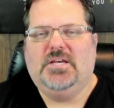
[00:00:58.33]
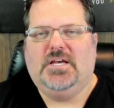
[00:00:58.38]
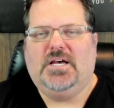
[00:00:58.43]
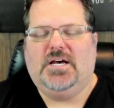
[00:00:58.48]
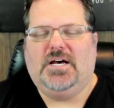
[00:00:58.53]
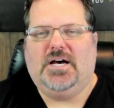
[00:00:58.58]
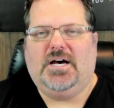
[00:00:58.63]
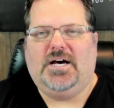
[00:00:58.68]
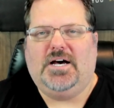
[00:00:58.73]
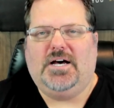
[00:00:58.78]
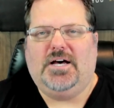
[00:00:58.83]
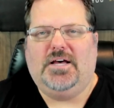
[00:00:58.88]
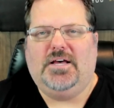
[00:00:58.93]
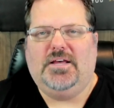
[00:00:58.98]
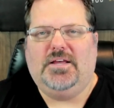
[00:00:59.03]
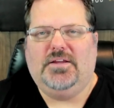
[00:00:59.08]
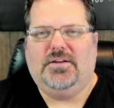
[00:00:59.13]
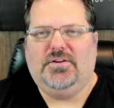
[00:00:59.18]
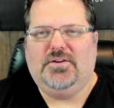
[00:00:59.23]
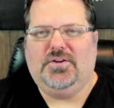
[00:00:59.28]

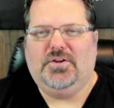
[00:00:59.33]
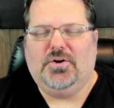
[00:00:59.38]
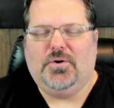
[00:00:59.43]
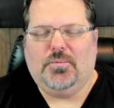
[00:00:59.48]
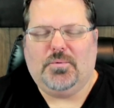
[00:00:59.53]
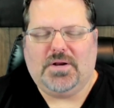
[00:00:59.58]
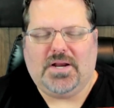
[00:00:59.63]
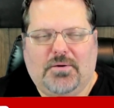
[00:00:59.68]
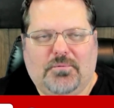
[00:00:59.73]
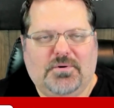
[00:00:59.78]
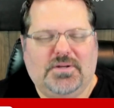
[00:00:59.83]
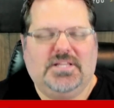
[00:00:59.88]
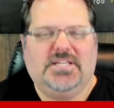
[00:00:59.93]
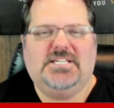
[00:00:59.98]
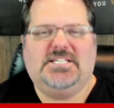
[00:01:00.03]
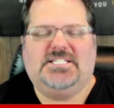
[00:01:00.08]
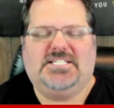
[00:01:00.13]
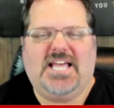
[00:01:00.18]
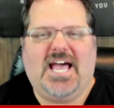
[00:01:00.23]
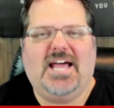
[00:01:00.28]
when I really
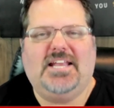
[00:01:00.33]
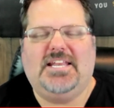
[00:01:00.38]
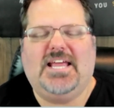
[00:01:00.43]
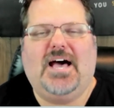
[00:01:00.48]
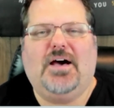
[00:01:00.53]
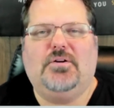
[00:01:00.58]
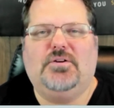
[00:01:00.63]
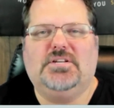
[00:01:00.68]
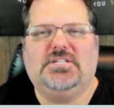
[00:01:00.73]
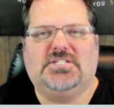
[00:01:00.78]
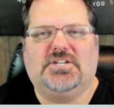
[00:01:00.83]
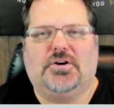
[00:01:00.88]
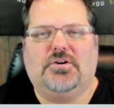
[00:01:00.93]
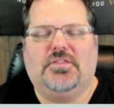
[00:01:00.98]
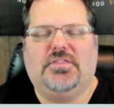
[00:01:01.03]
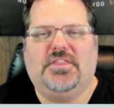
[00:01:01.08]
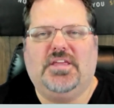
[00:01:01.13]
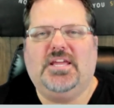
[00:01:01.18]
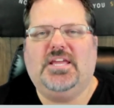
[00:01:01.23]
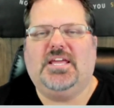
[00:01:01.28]
sat down to start
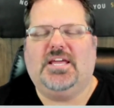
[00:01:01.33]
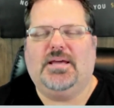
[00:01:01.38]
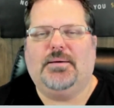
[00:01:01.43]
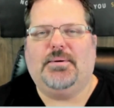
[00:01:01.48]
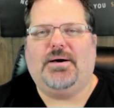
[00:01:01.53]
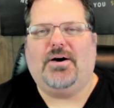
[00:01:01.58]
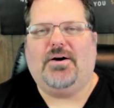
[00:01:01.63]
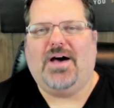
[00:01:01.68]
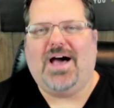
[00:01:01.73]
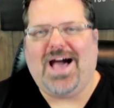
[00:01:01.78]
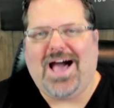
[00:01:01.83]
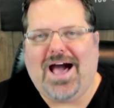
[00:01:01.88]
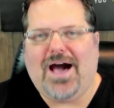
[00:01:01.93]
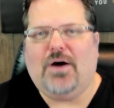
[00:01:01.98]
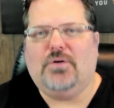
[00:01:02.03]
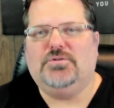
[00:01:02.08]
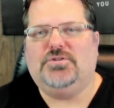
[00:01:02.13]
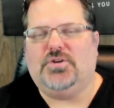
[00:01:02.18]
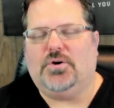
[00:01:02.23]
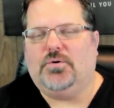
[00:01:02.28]
thinking about
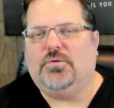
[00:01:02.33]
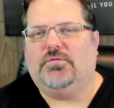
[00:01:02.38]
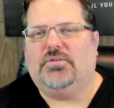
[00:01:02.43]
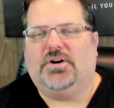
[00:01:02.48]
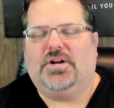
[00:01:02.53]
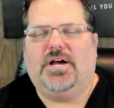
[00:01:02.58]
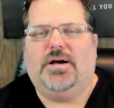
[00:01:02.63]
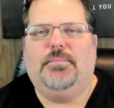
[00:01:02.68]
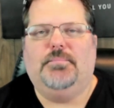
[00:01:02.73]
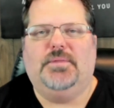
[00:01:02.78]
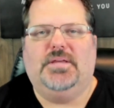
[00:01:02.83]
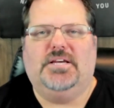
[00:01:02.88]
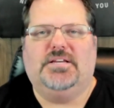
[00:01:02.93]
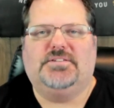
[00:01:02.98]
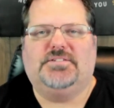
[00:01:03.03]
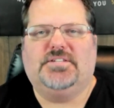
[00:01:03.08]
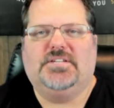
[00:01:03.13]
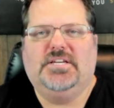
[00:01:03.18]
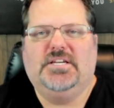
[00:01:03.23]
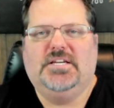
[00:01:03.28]
how to overcome this,